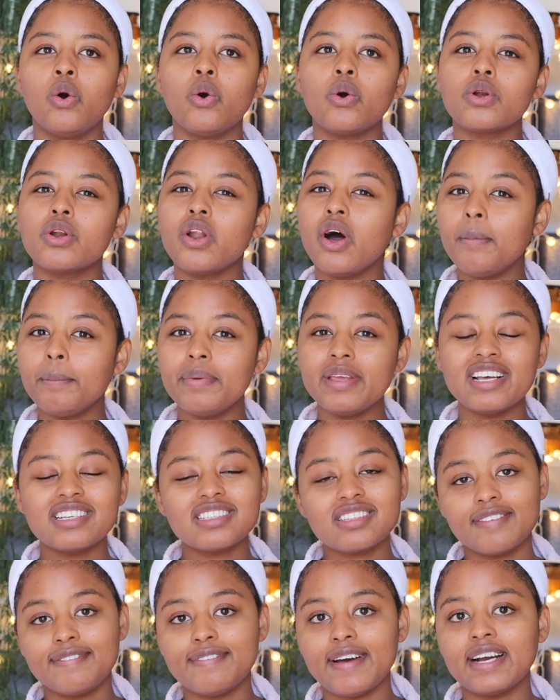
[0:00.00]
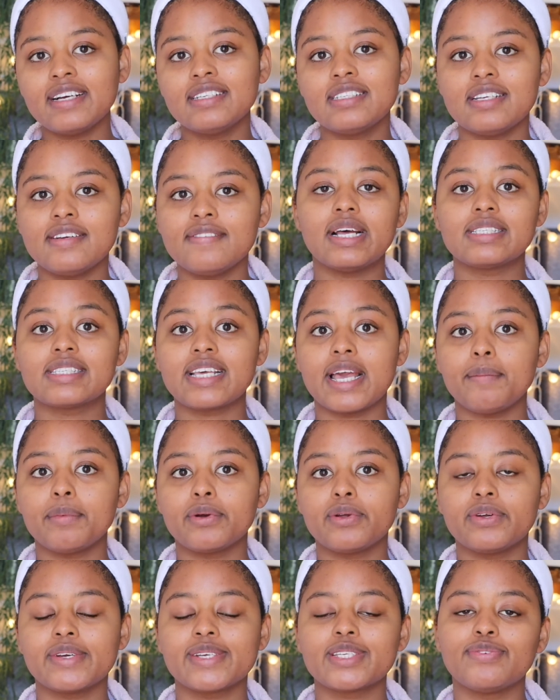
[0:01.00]
or not be as effective as
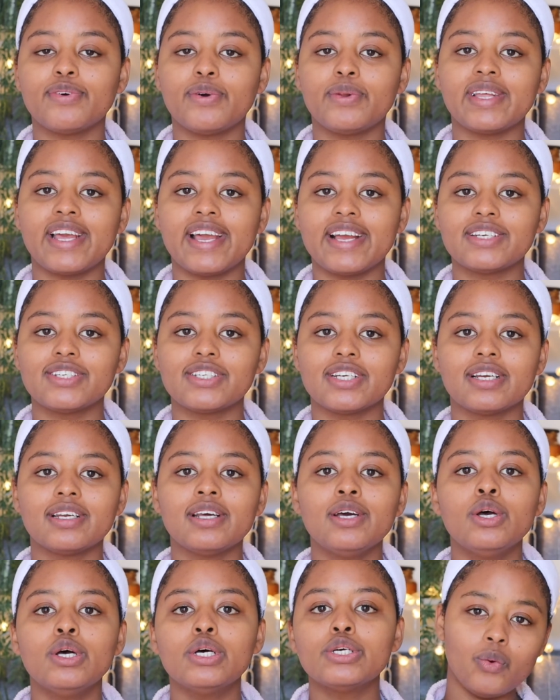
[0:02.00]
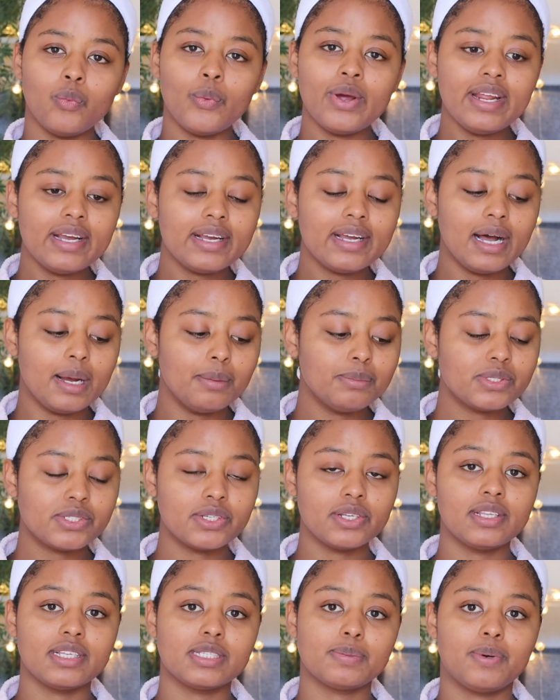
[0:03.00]
chemical exfoliation. When it comes
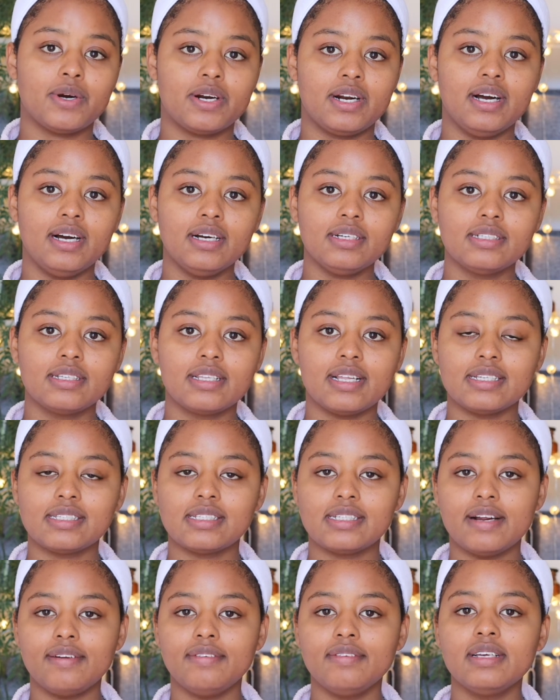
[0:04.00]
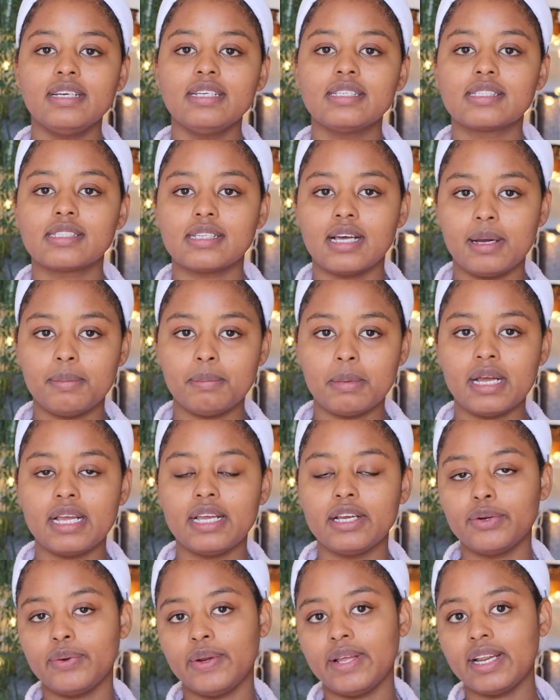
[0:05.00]
to this product, there's definitely some
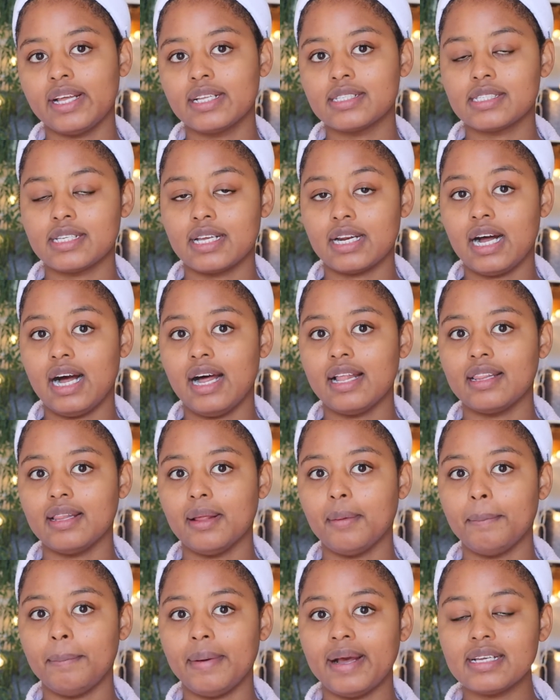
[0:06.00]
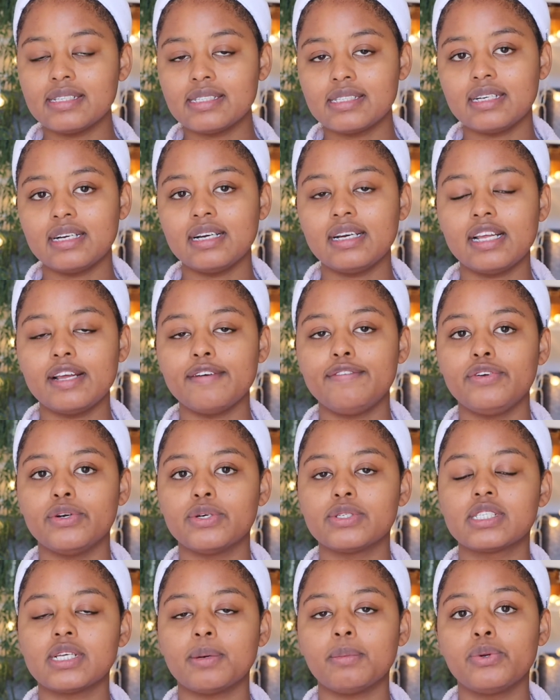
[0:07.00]
ingredients that aren't the best in it. If
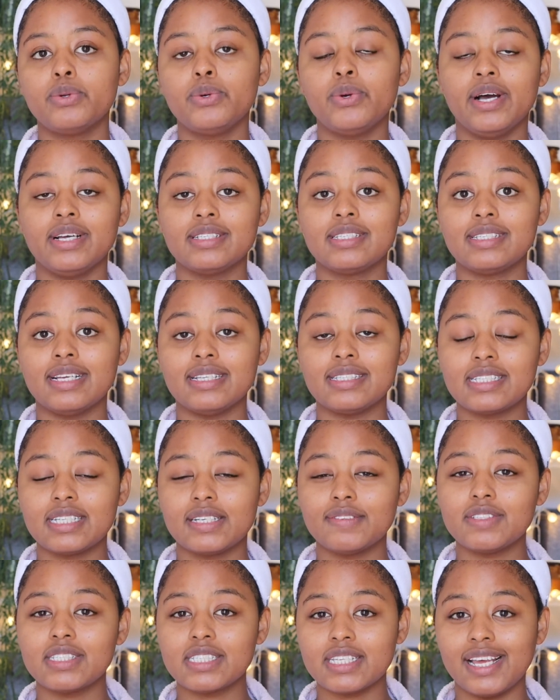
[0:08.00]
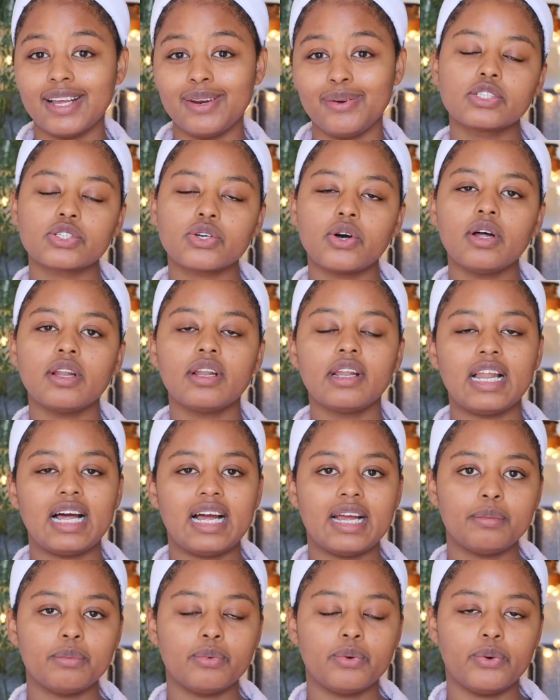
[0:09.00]
you're someone who has sensitive skin, it's got
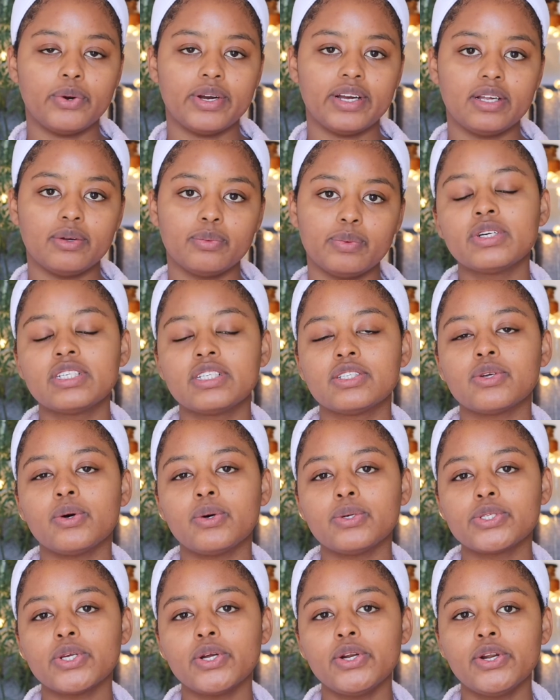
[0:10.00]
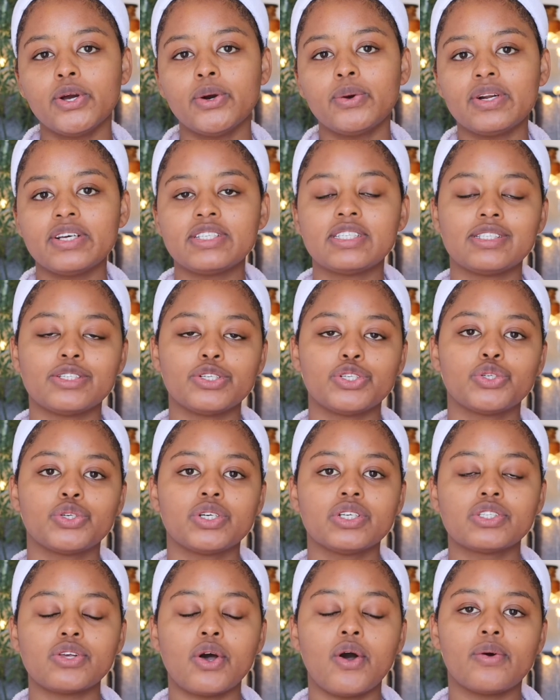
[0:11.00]
lime oil, which is also known as
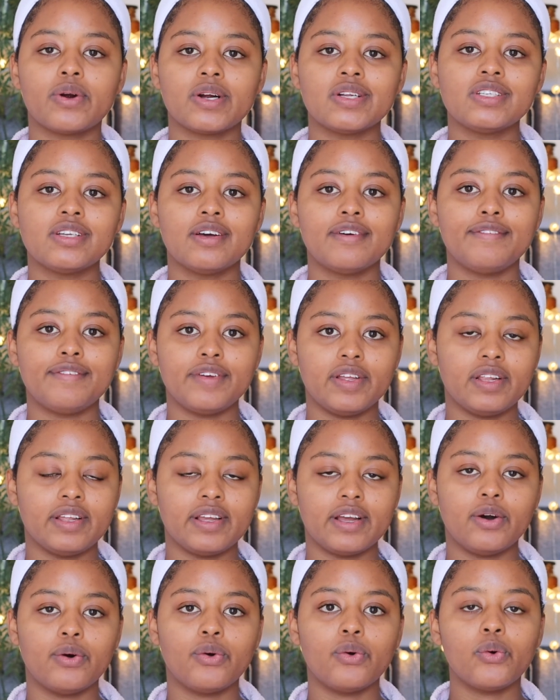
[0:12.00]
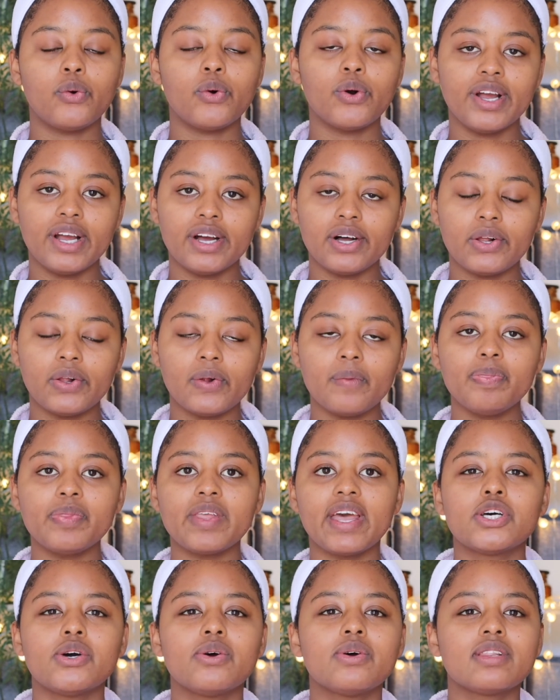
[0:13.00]
citrus aurantiophilia oil.
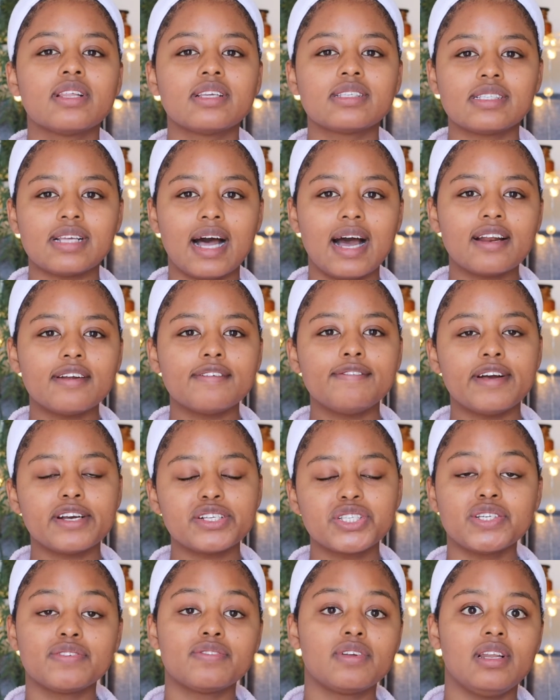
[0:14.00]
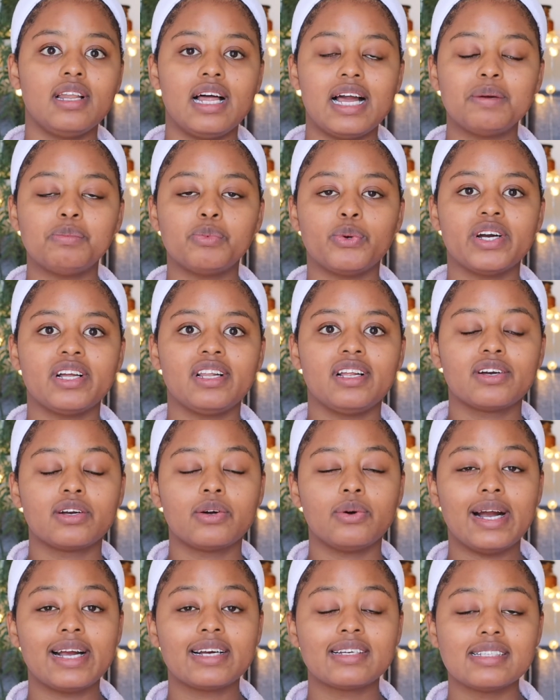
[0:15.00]
So the side effects of the lime oil are
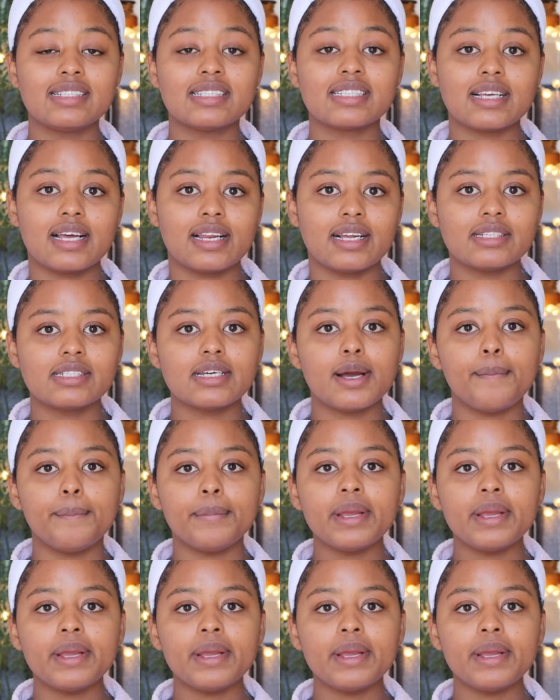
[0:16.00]
quite concerning to